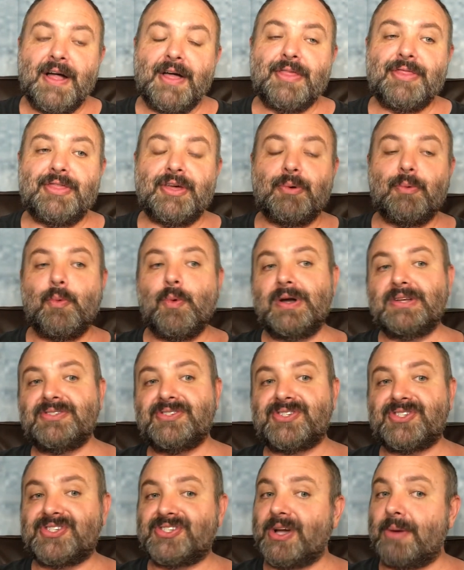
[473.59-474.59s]
that when
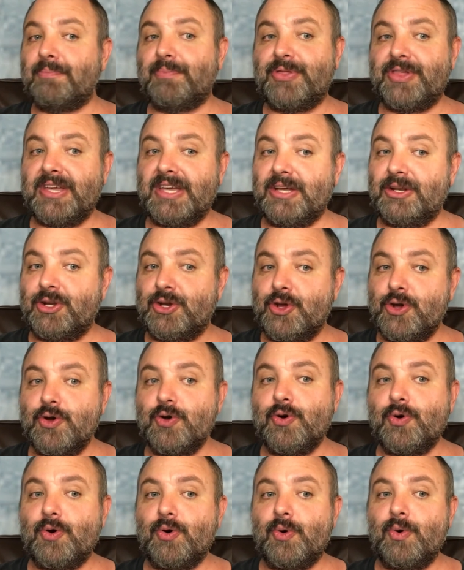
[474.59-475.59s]
something
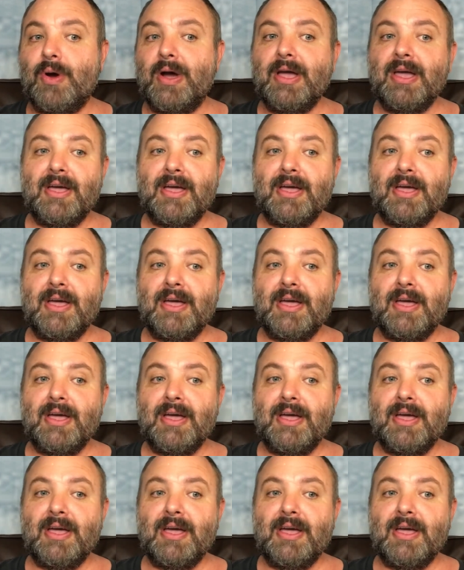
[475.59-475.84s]
new